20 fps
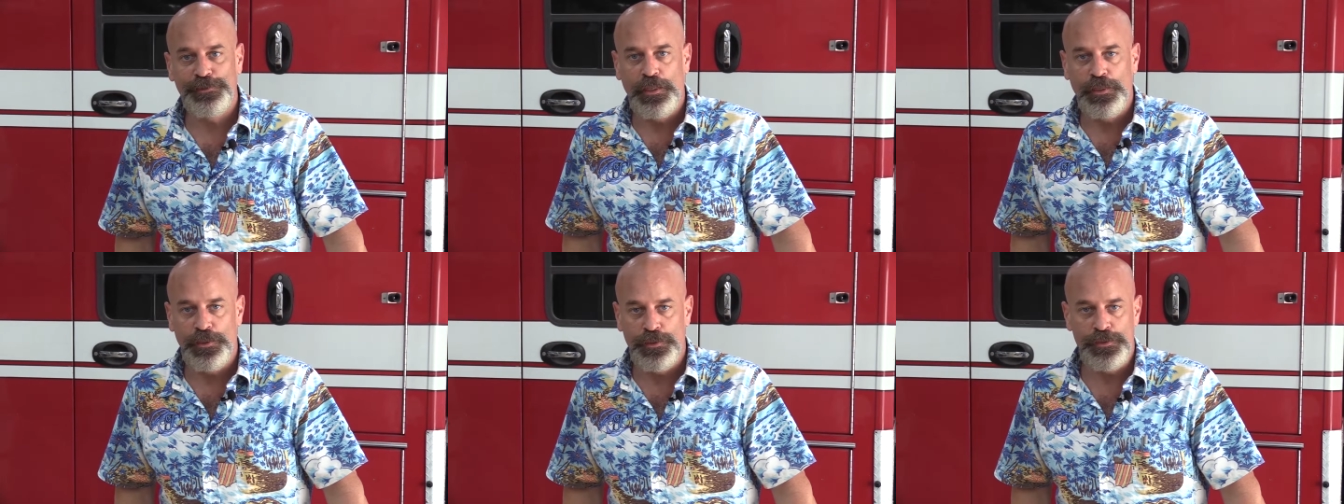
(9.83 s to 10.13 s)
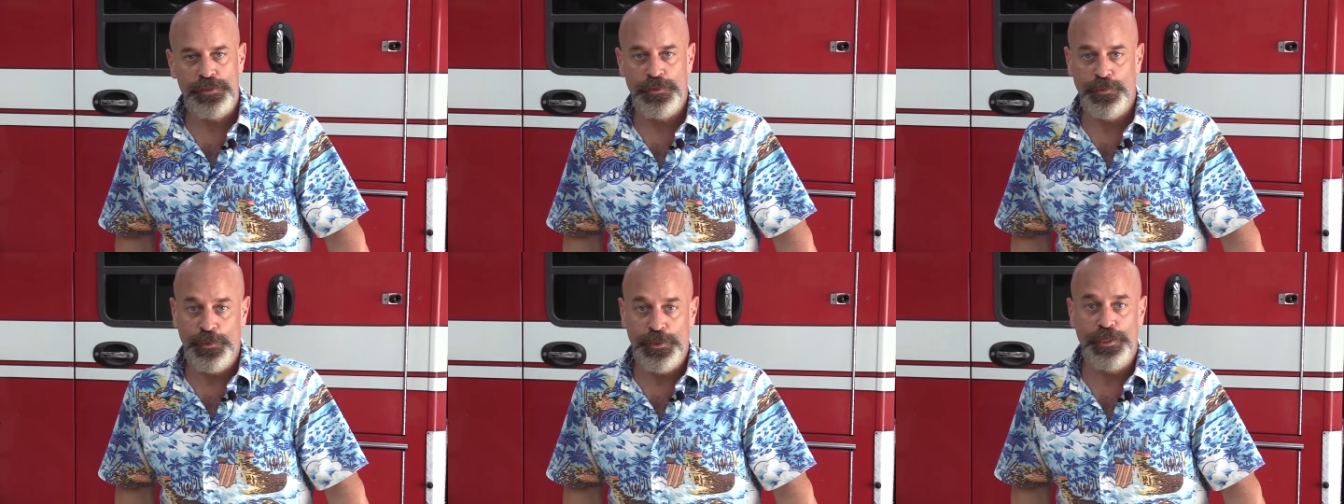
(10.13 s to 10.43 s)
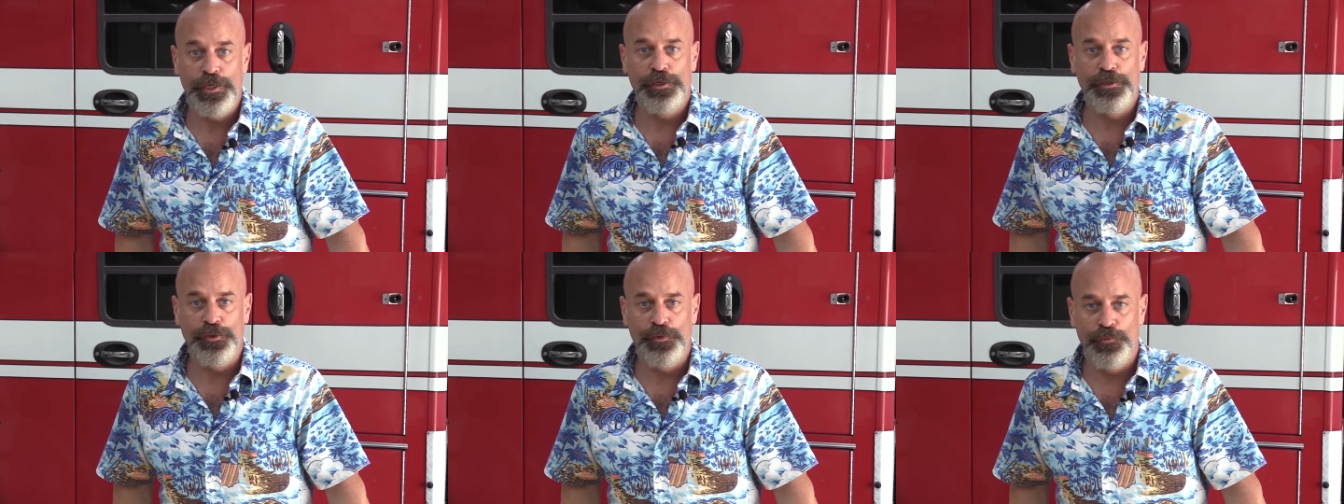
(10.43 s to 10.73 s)
Let's see what
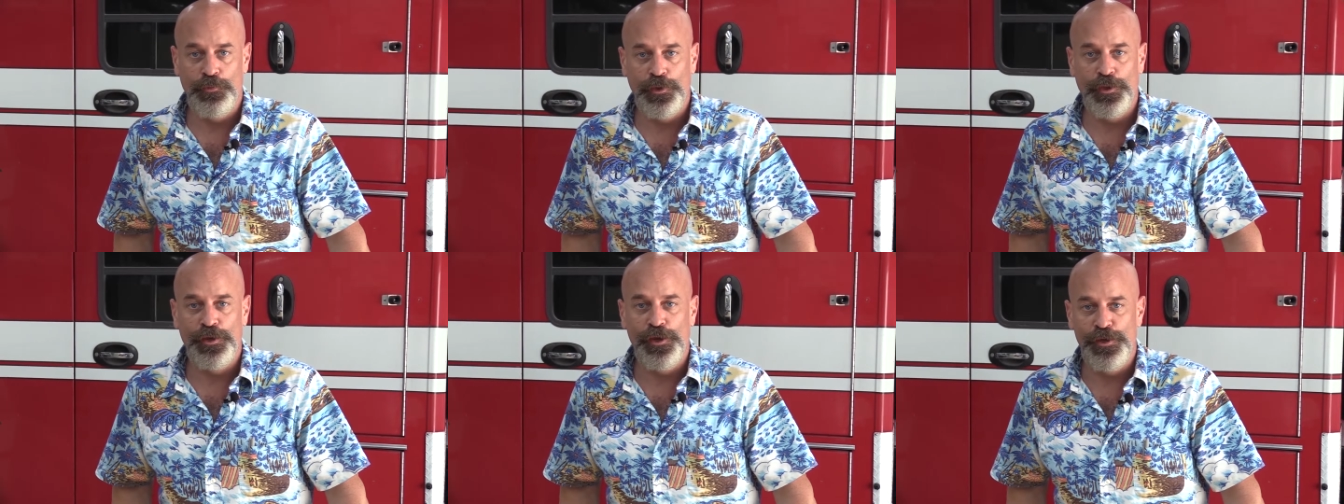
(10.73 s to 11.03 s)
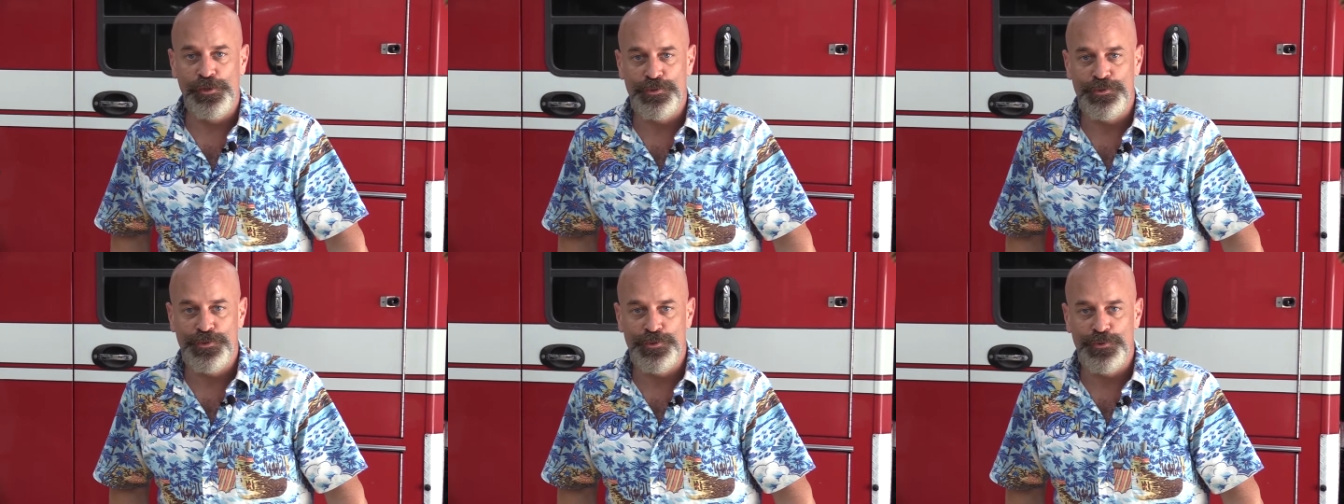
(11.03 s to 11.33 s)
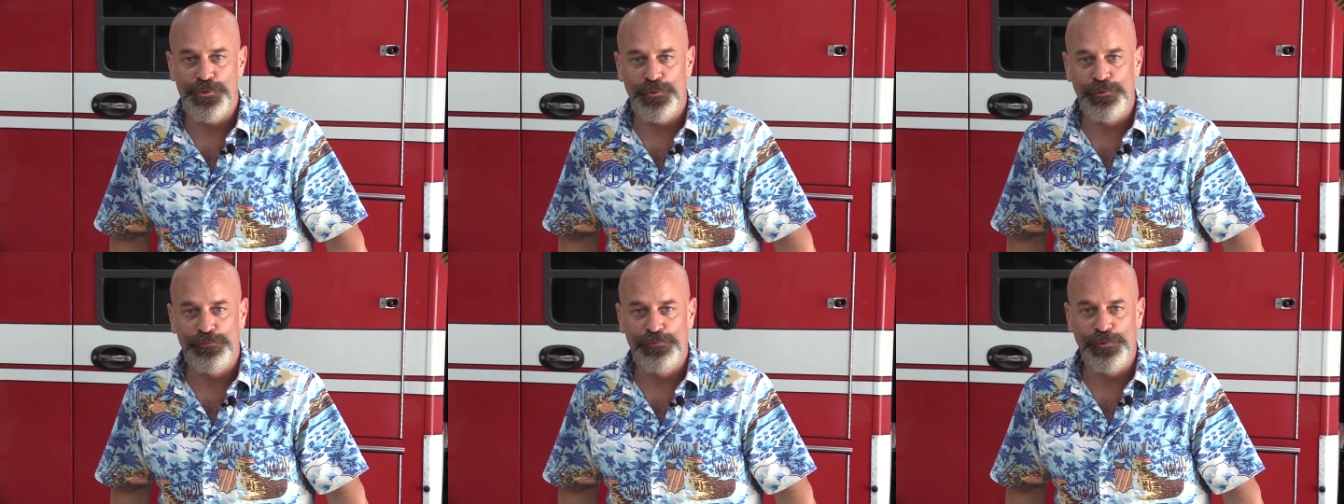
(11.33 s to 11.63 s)
Dalen really has in
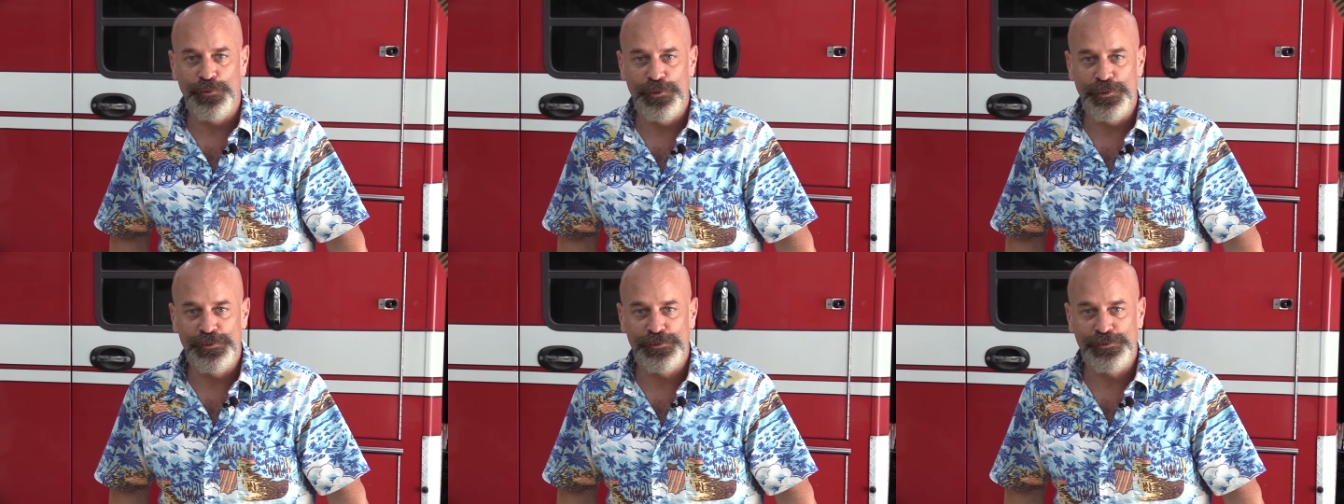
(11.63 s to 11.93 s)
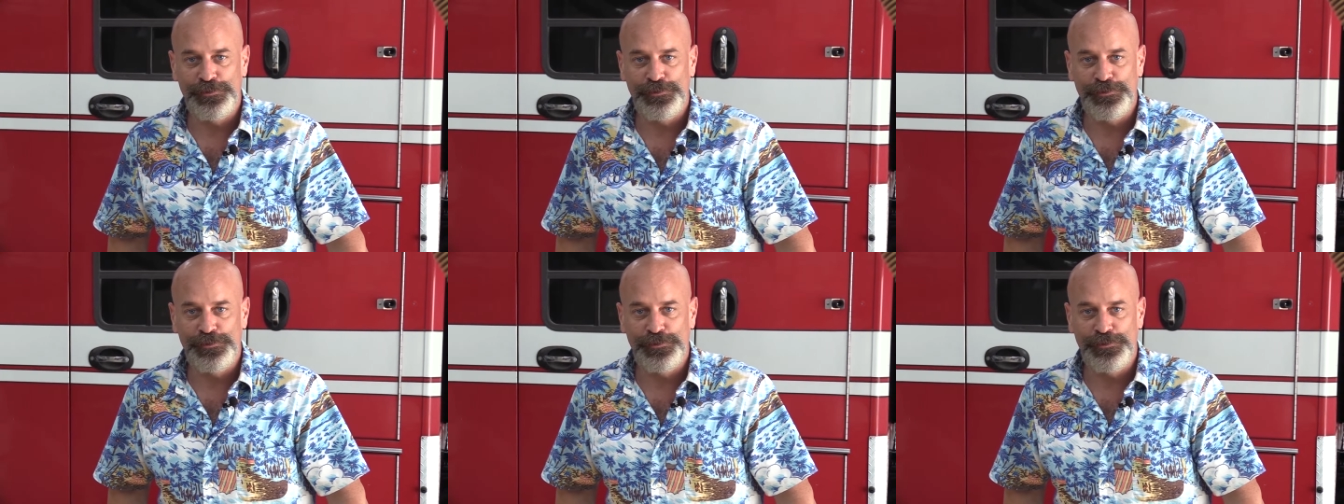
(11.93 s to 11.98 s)
store for us.